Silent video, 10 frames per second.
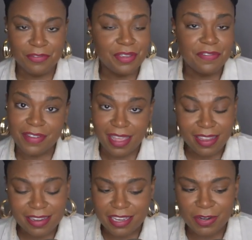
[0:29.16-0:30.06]

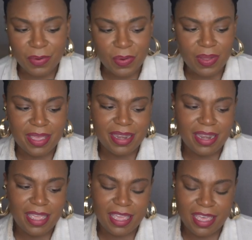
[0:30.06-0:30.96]
reflecting
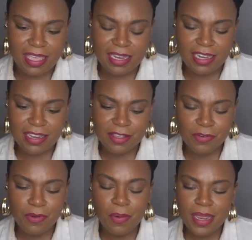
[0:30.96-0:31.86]
on. And
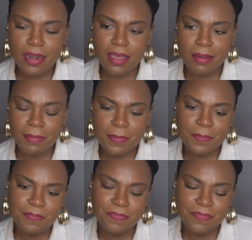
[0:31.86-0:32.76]
growing up,
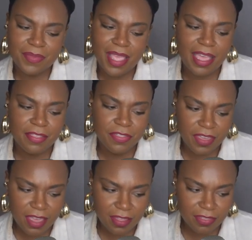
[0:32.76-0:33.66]
I
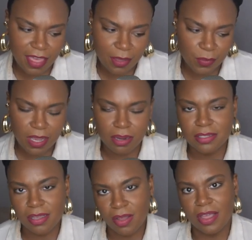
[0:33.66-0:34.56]
think that we are
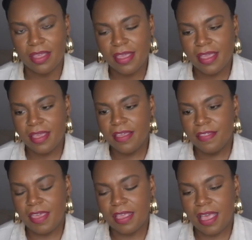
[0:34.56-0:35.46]
taught
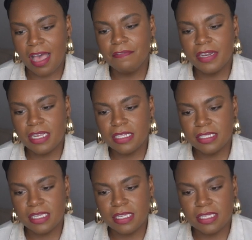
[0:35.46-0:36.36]
that
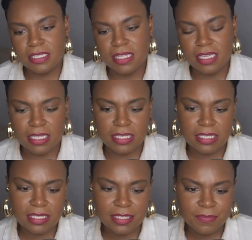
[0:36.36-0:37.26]
confidence is
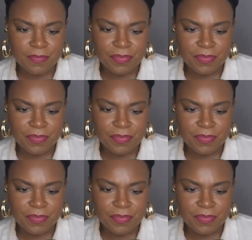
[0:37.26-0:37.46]
this